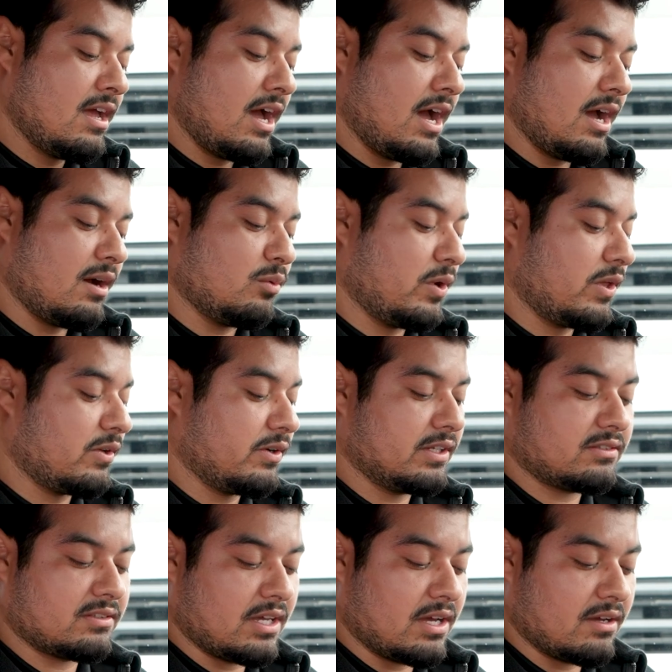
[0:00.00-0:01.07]
uh, whether
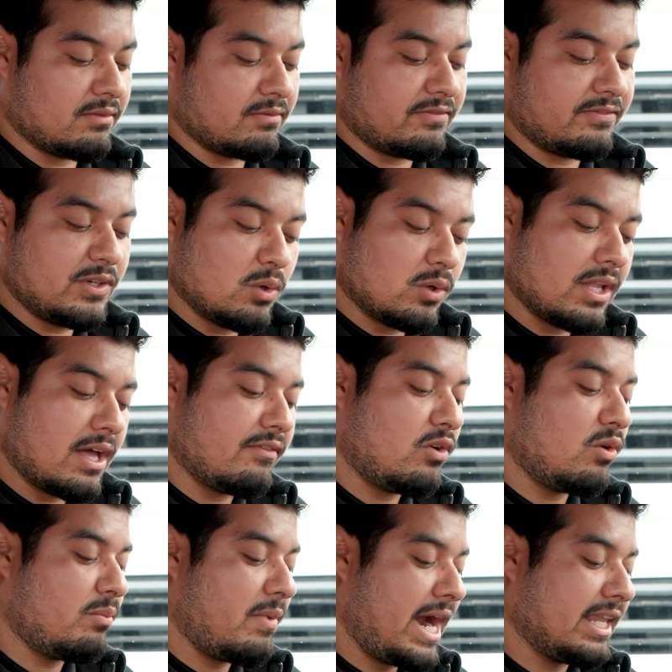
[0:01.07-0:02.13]
it's uh, fuel
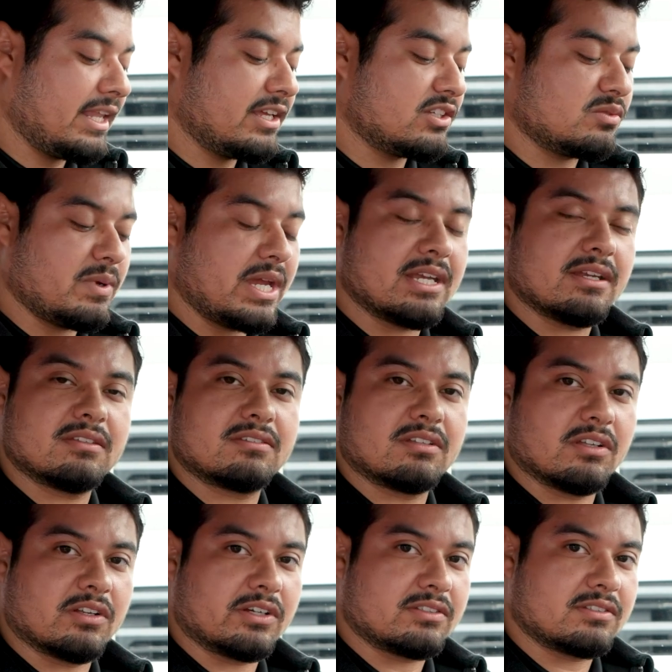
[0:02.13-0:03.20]
level, mileage, maintenance
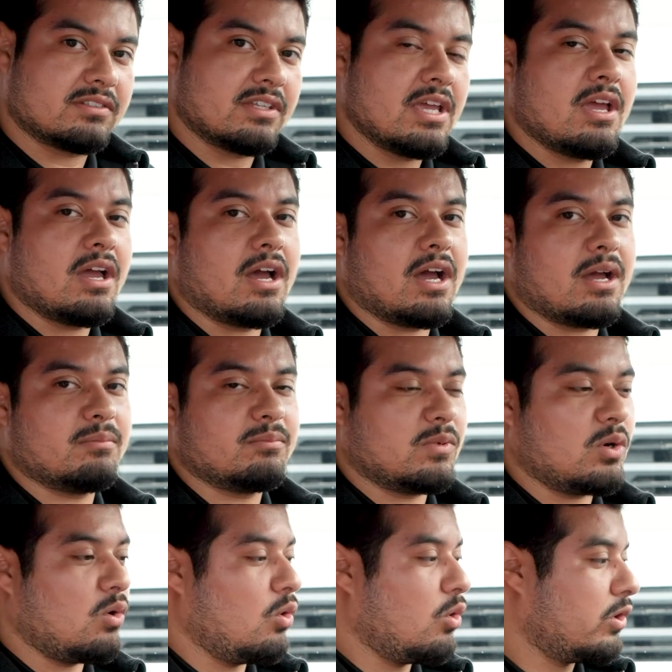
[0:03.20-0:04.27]
alerts,
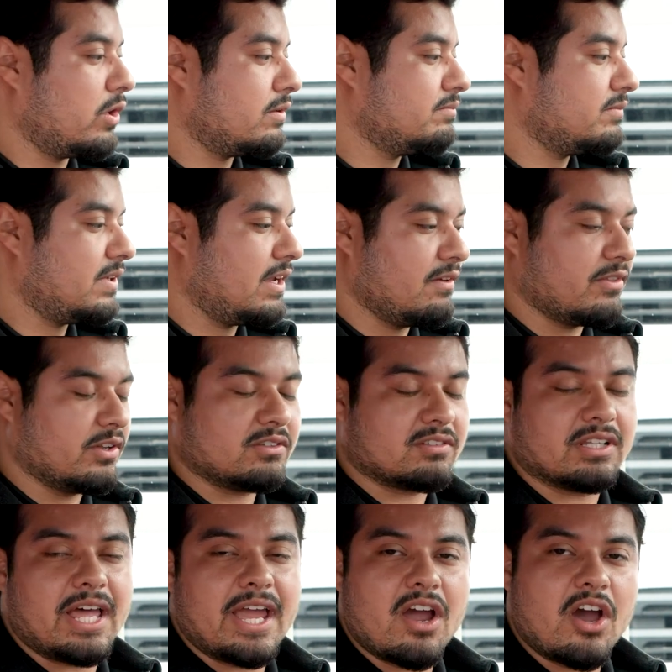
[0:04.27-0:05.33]
um, or if there's
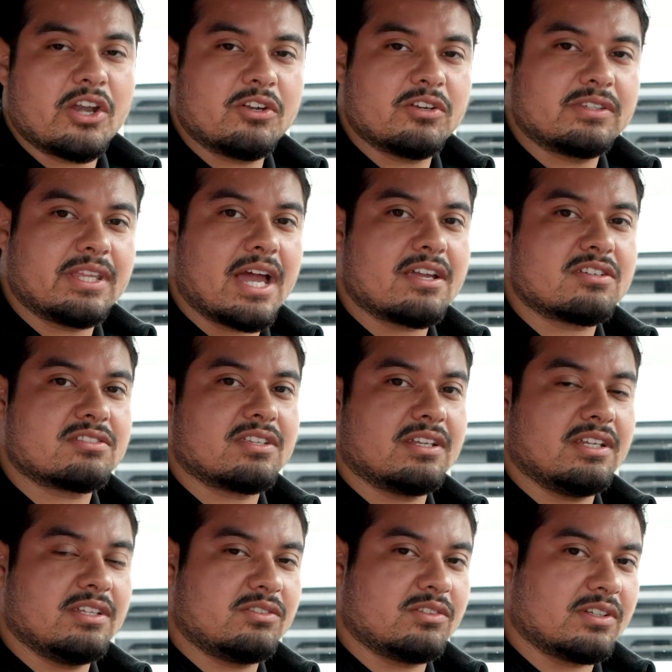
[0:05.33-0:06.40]
a light on your dash
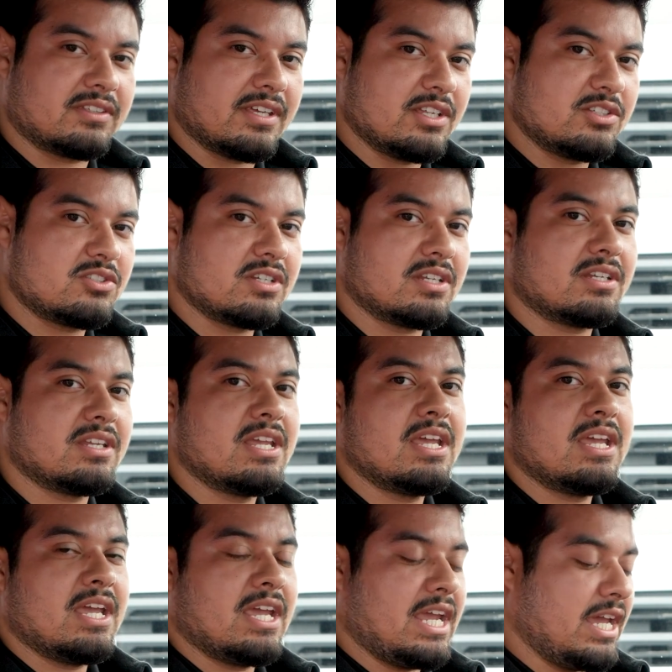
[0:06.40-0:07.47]
that needs your attention,
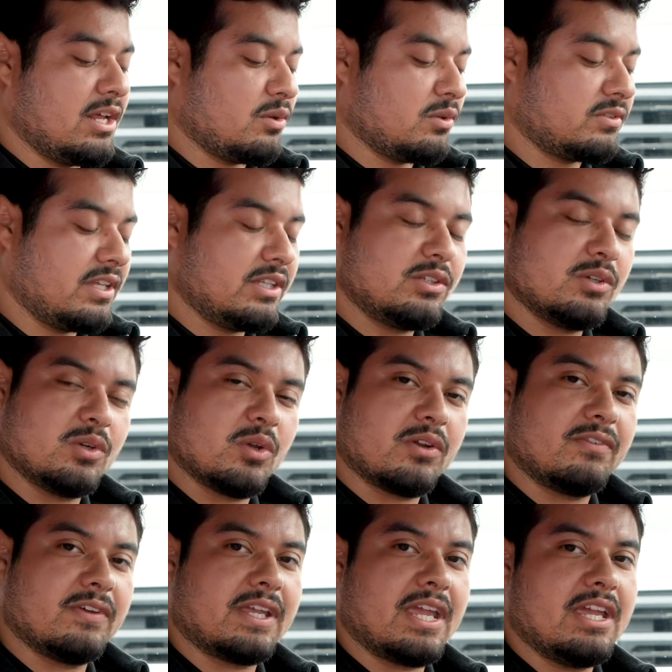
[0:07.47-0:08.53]
it'll send you a
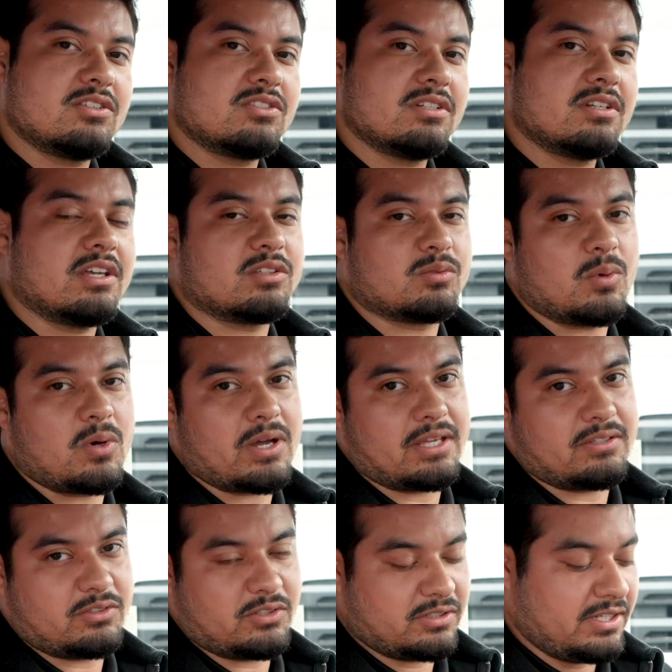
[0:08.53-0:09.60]
notification as well
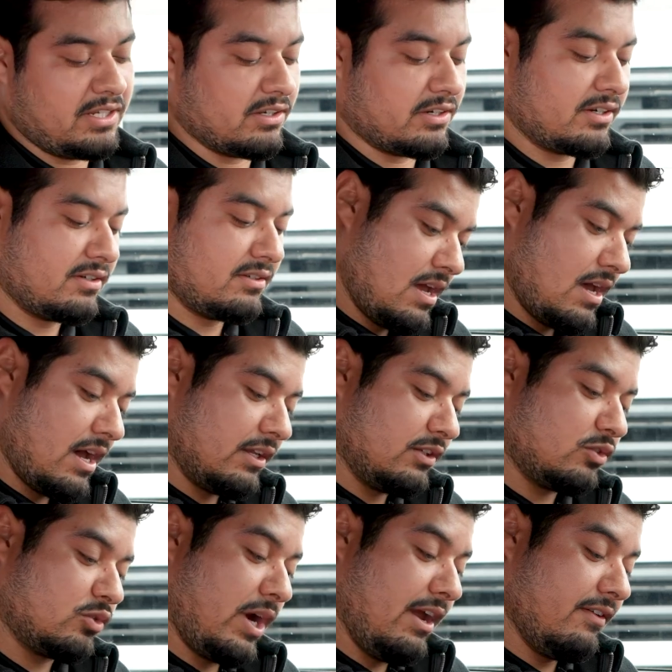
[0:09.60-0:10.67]
as your dealer. Uh,
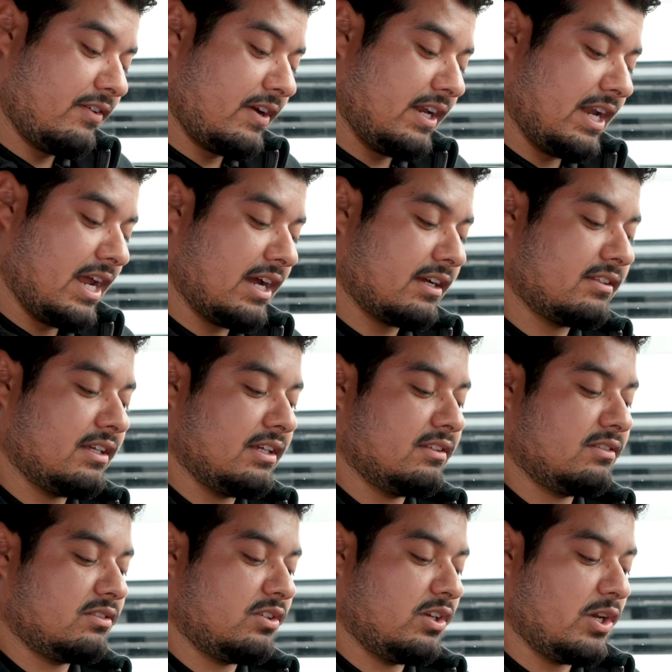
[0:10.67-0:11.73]
Drive Connect
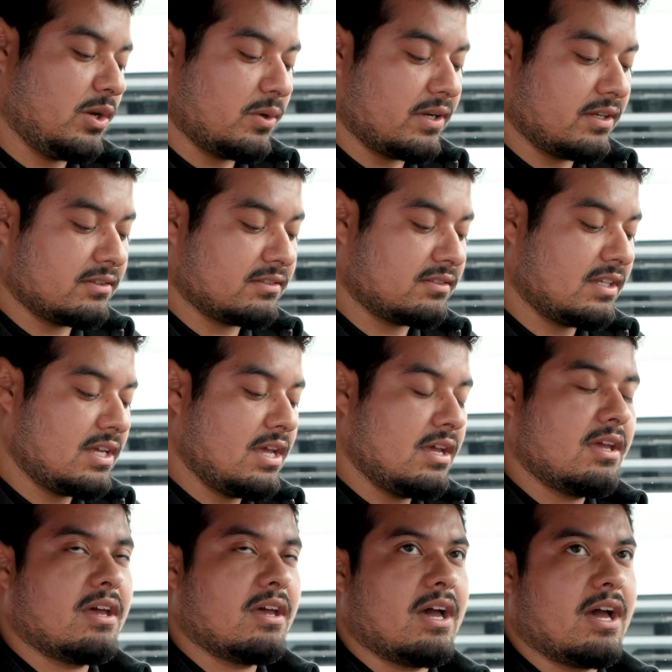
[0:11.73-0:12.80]
is Toyota's
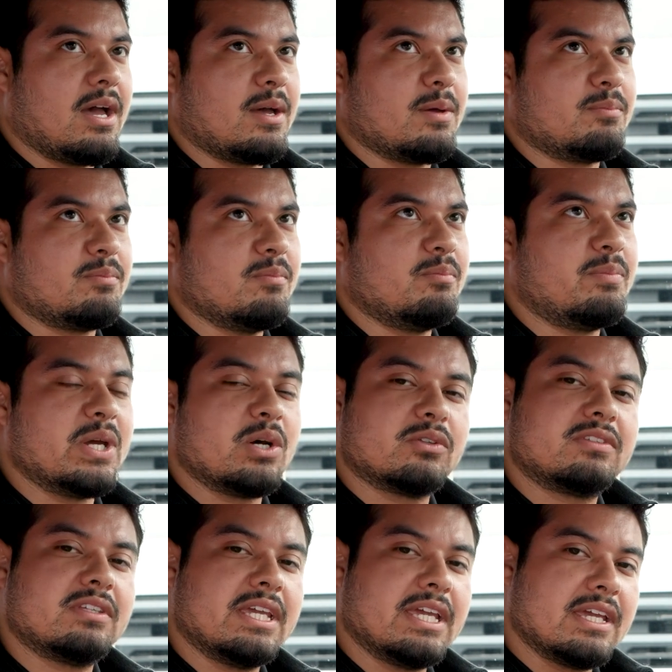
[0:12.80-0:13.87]
uh,
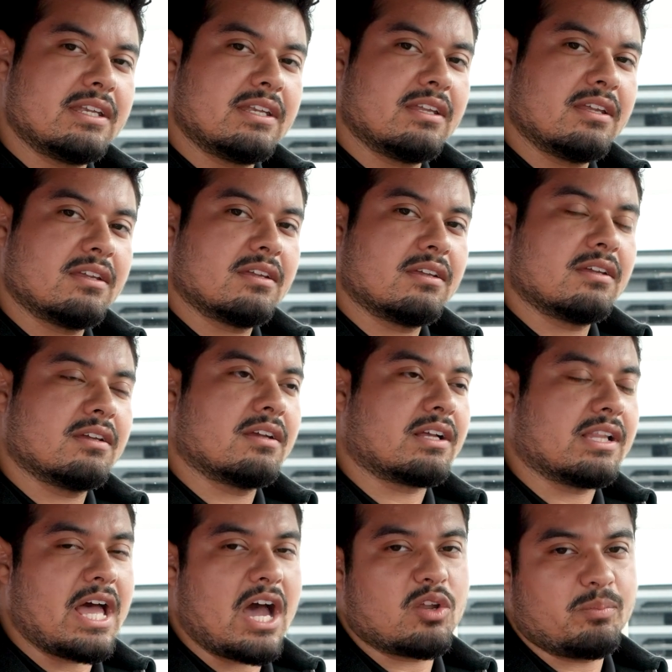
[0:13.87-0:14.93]
built-in
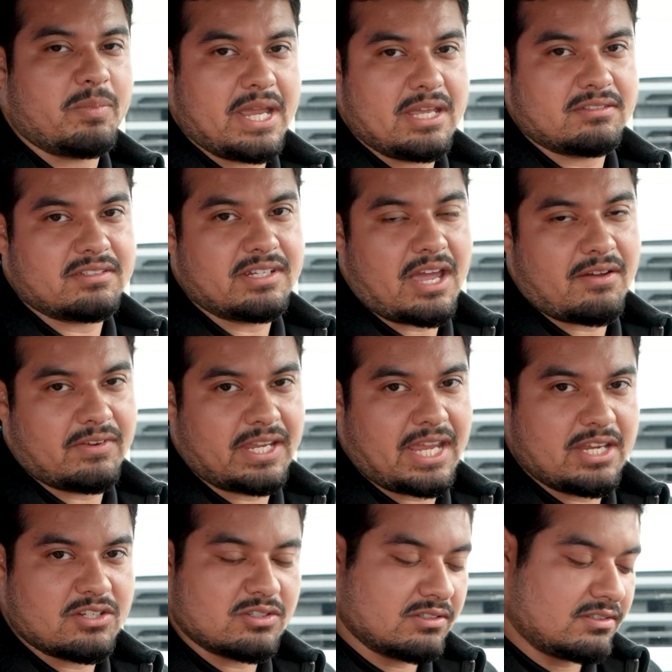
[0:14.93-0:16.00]
cloud-based
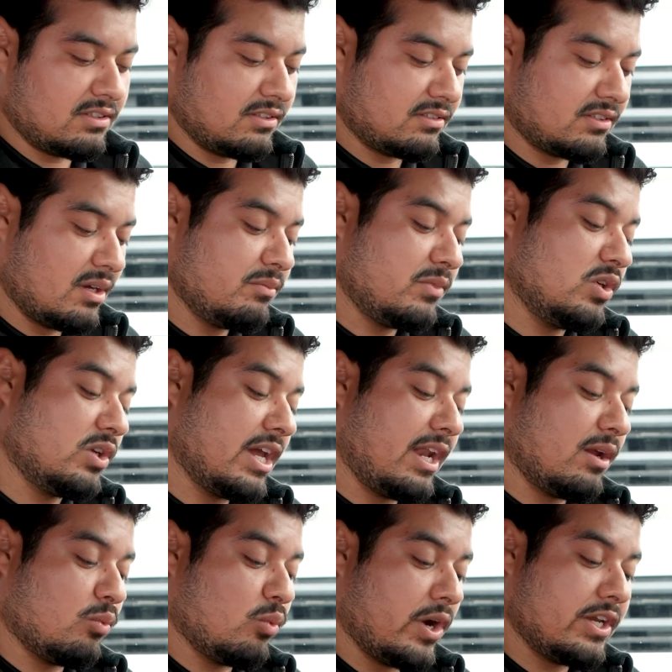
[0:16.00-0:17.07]
navigation system. You
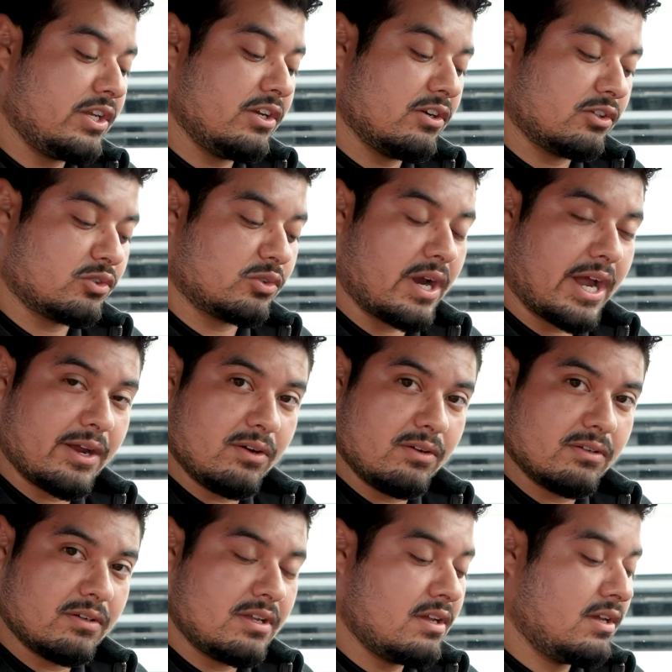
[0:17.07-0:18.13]
get a one-year
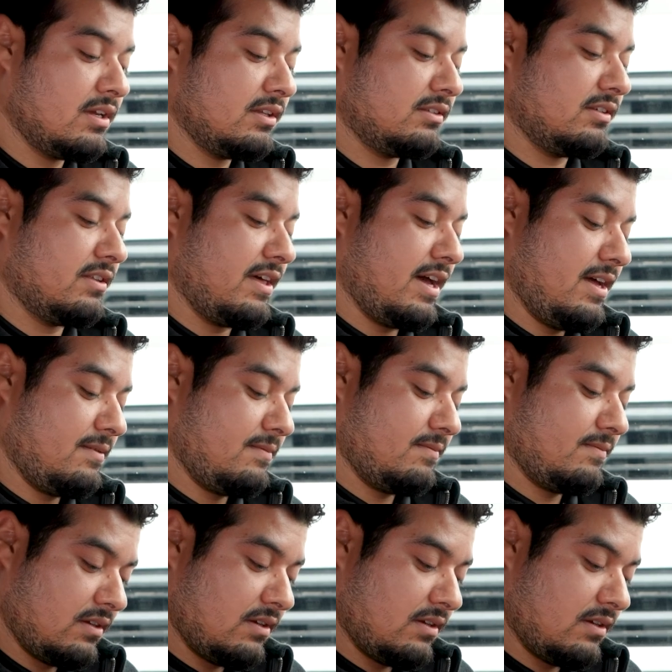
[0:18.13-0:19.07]
trial to that.